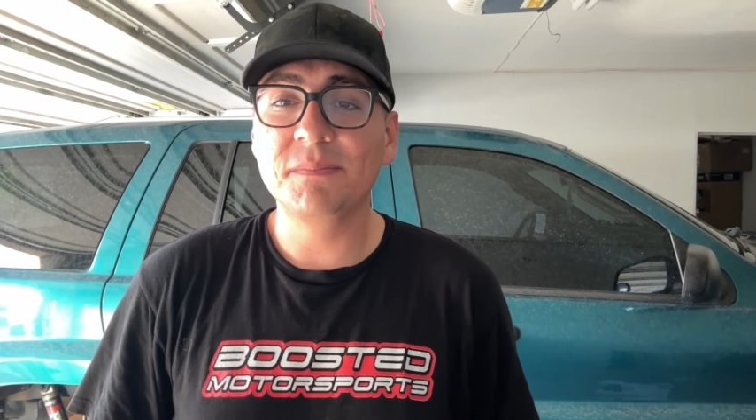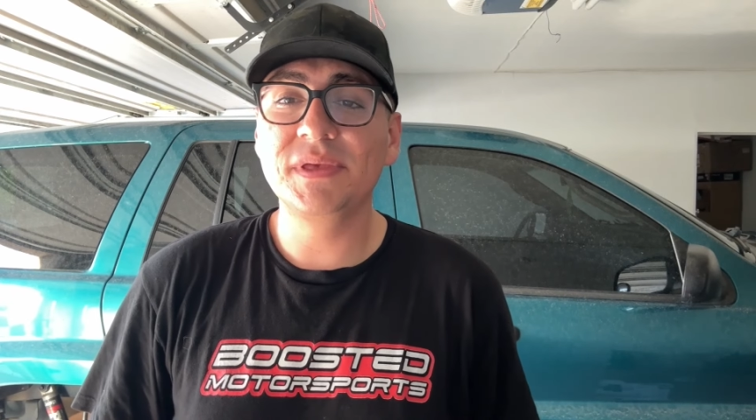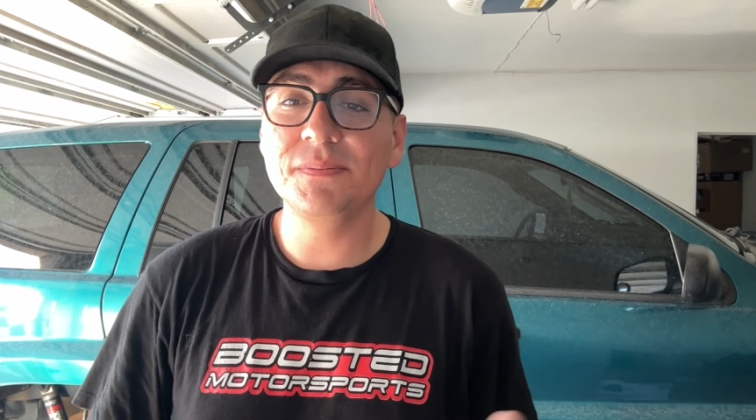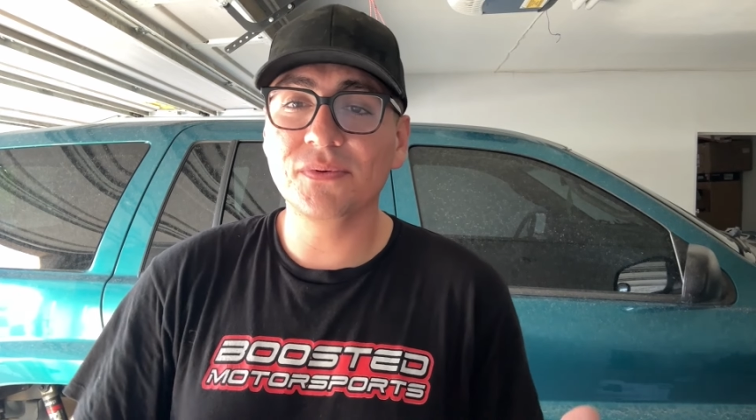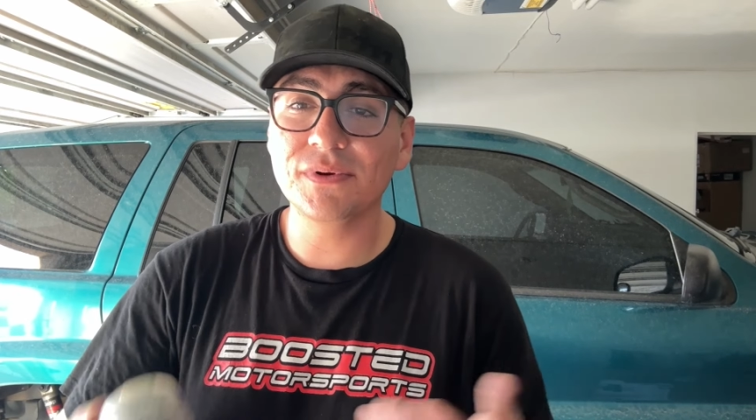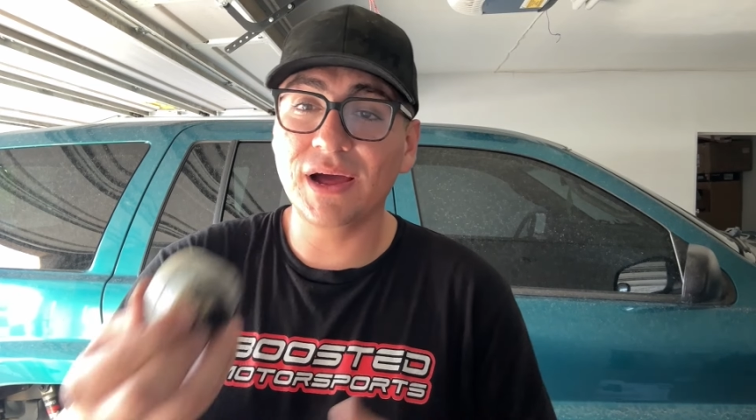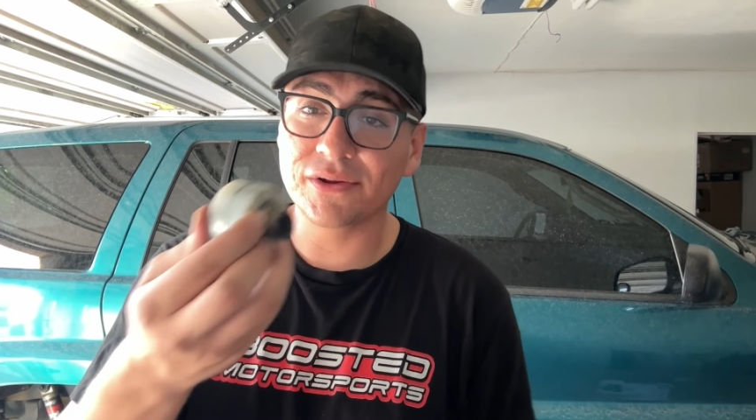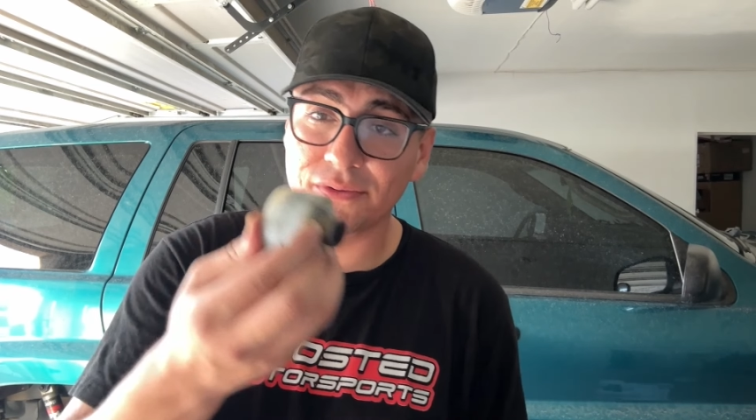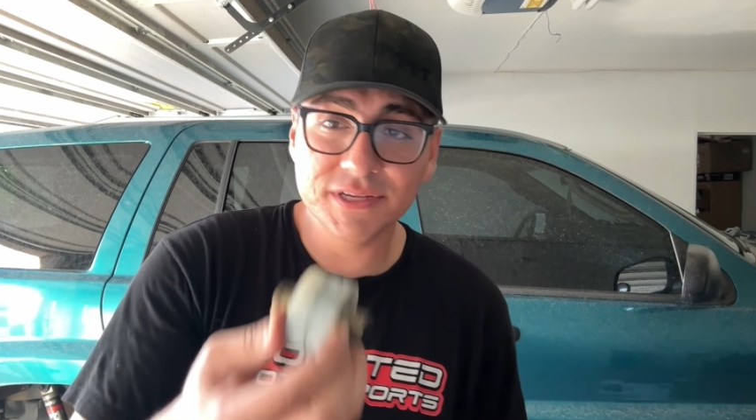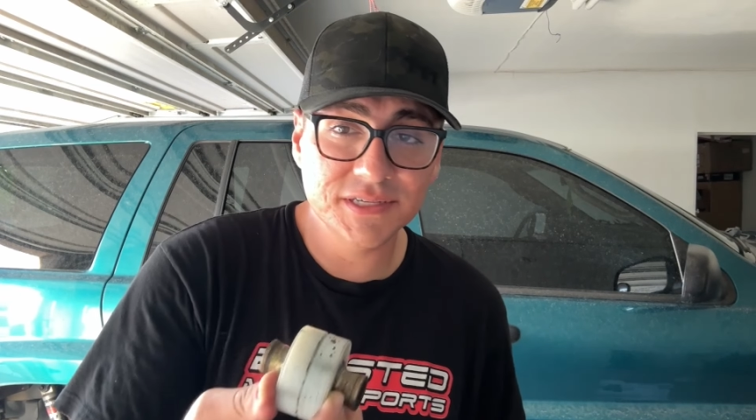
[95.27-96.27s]
People
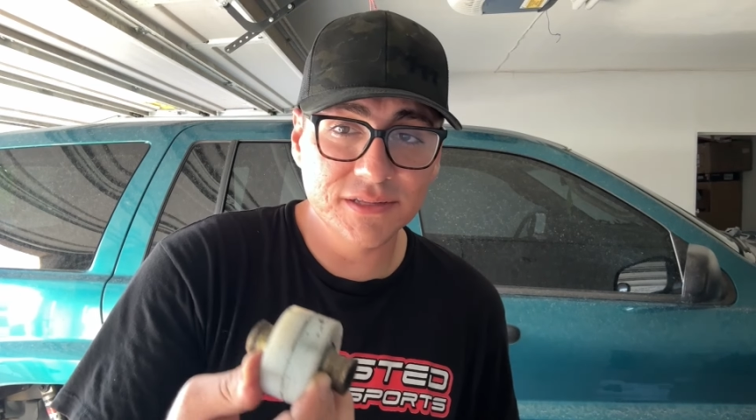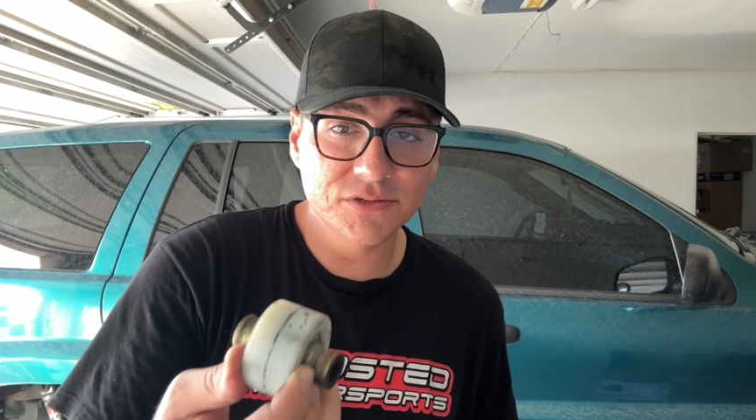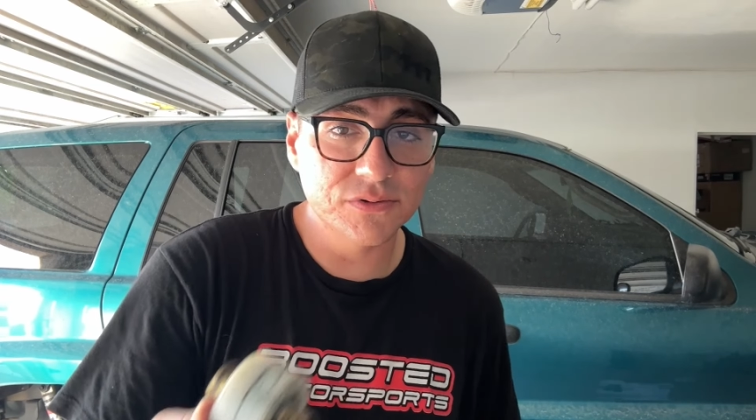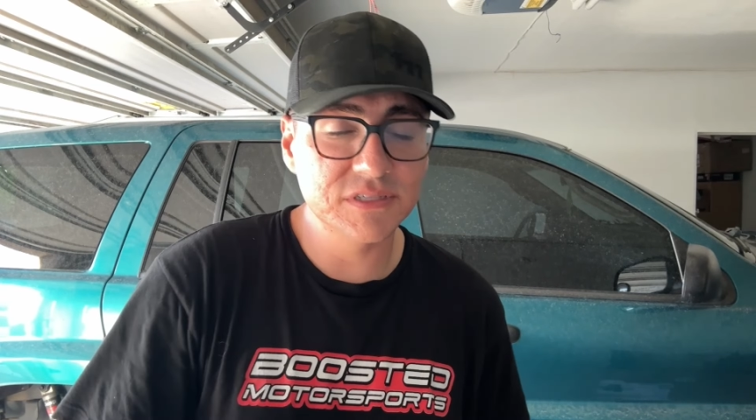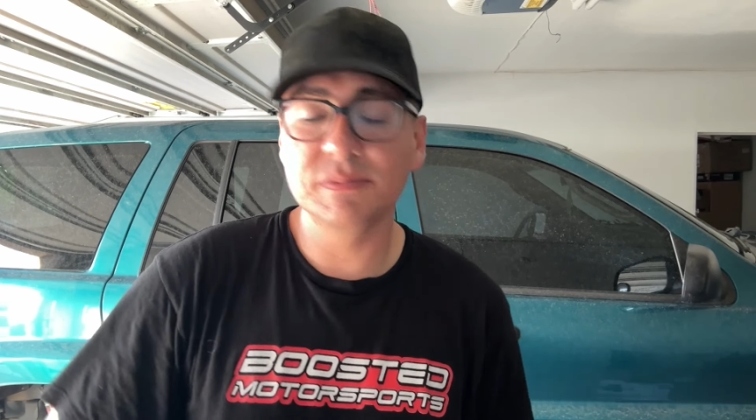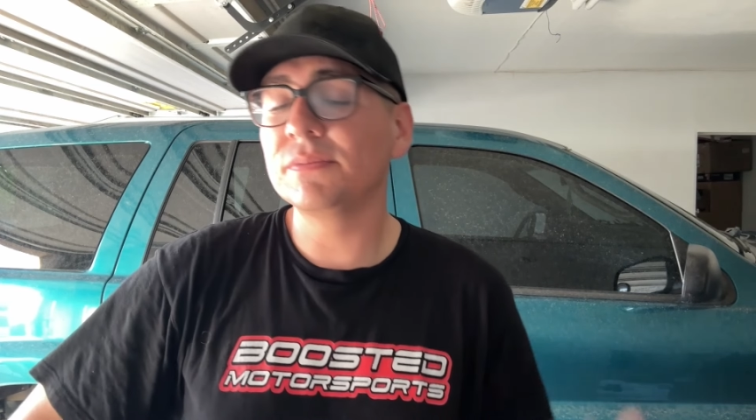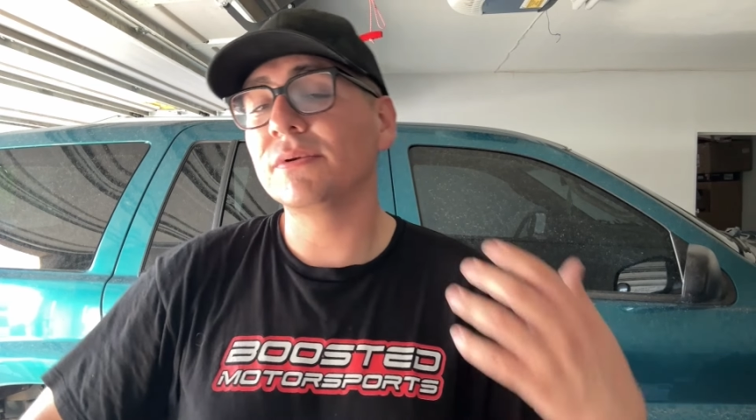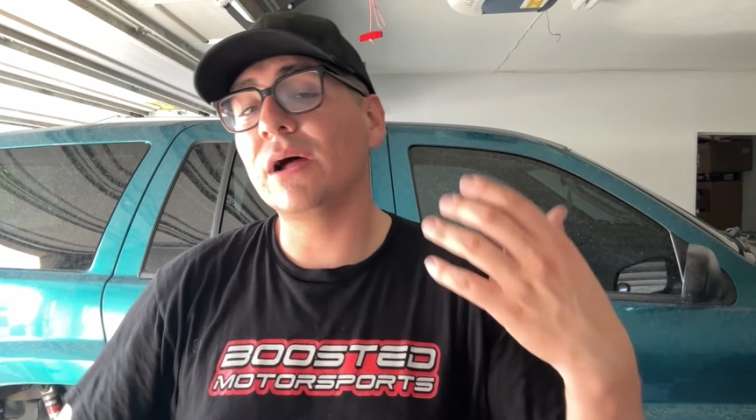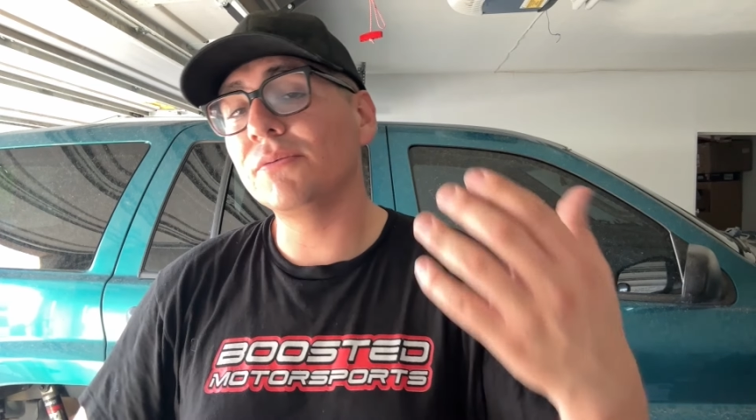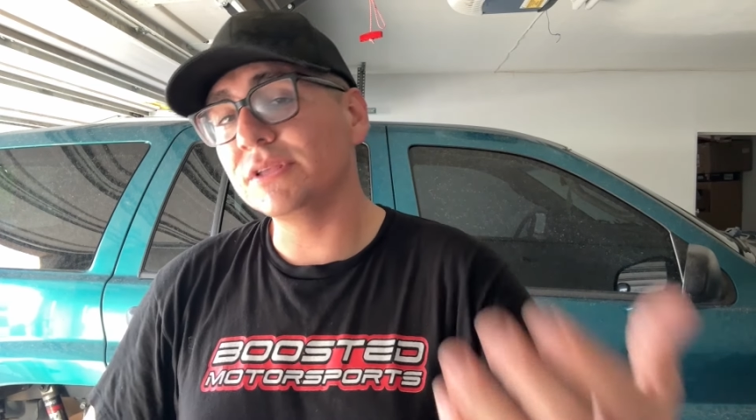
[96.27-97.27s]
not greasing the joints, people
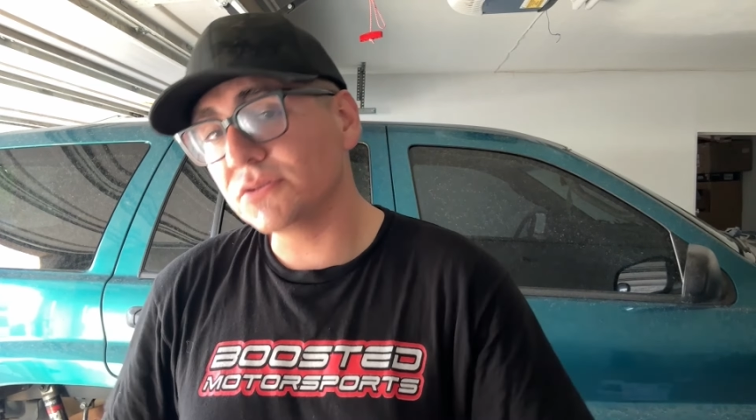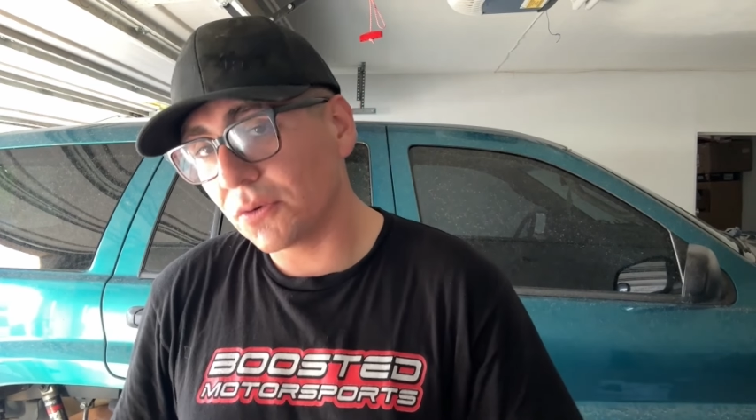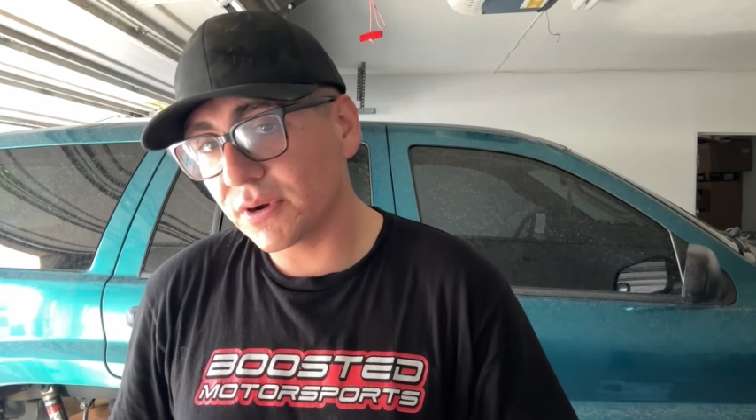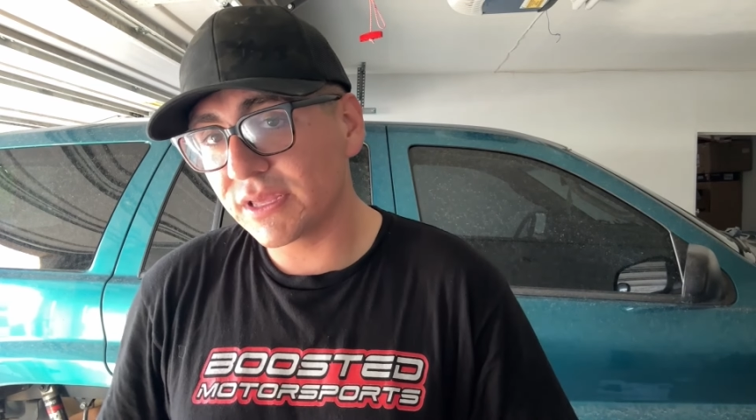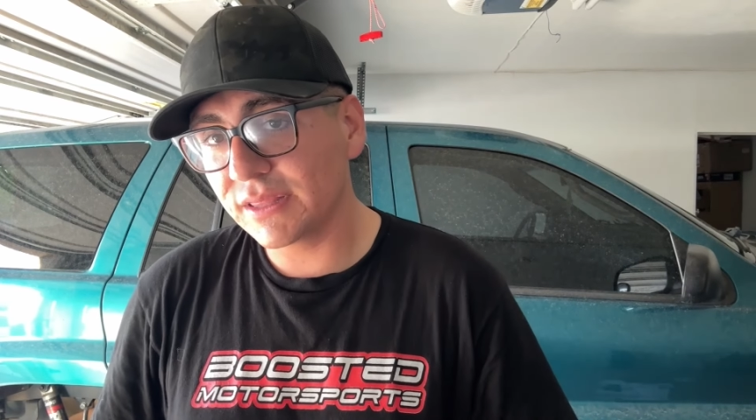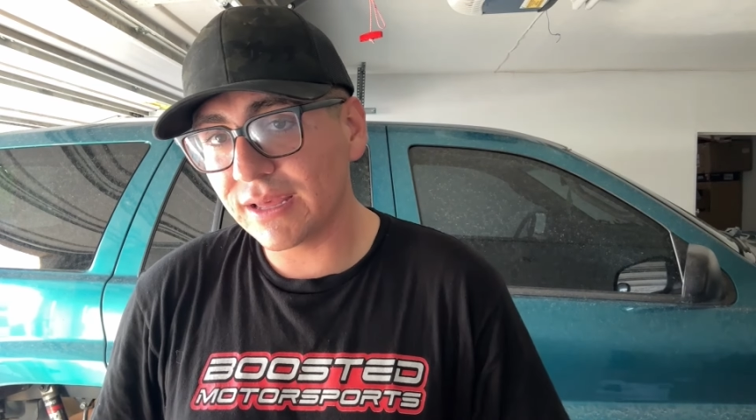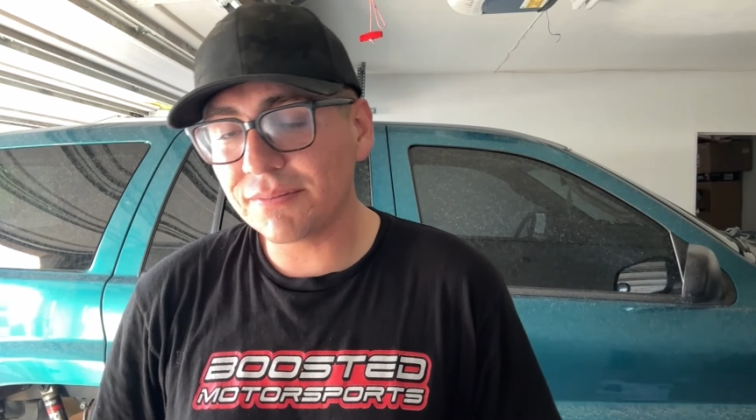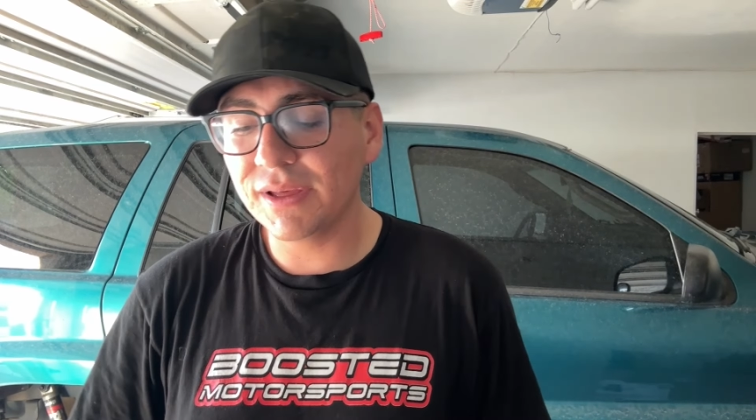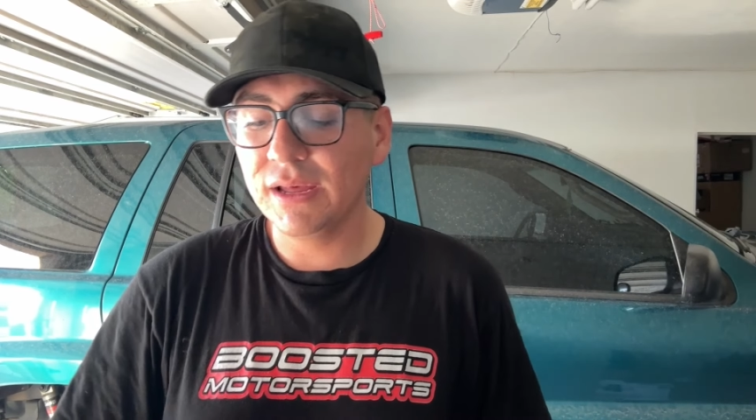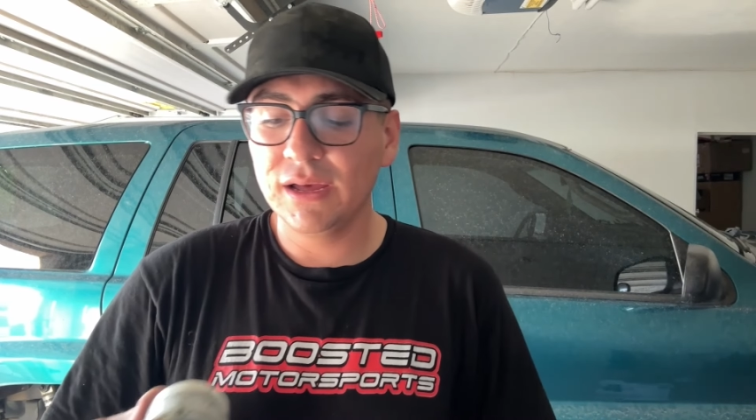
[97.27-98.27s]
not retorquing them.